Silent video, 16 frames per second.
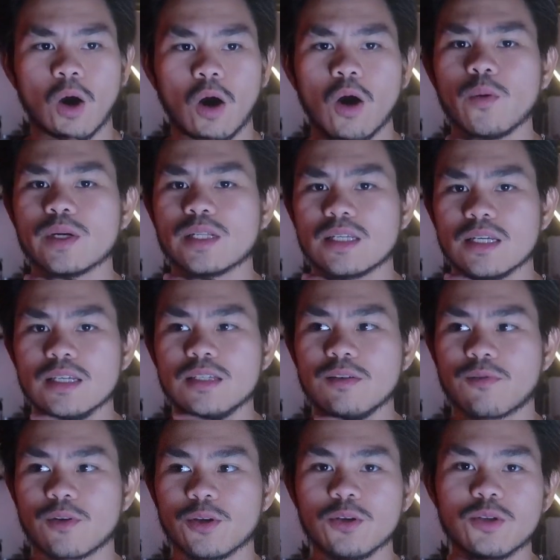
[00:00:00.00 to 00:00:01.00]
oh, it's easy
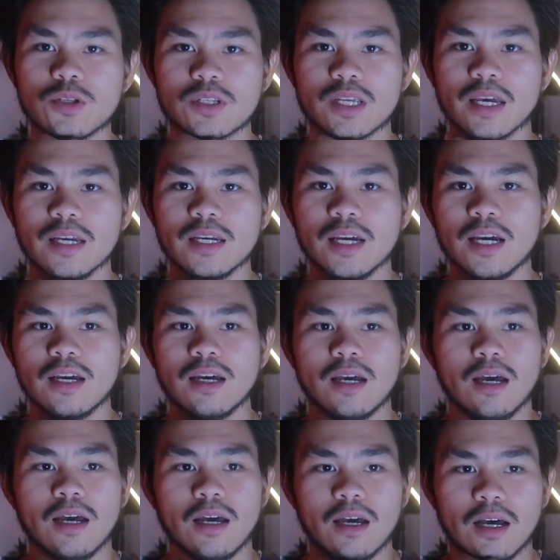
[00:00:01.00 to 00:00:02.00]
for you to say.
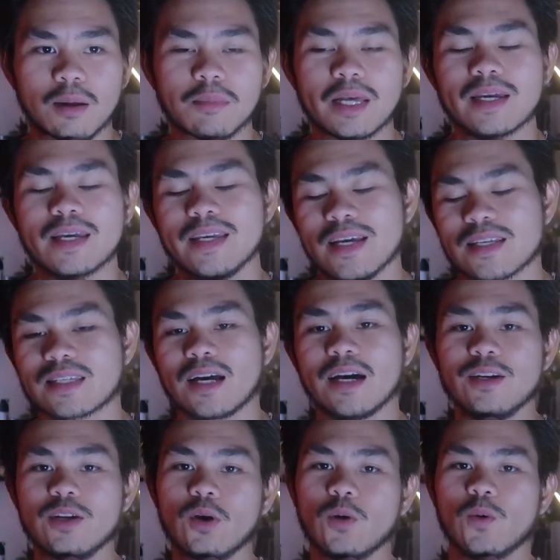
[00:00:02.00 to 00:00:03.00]
I'm like, yes,
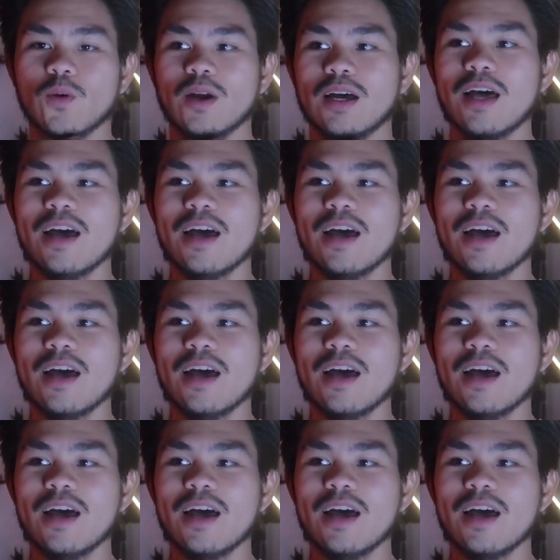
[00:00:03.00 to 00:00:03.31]
I know.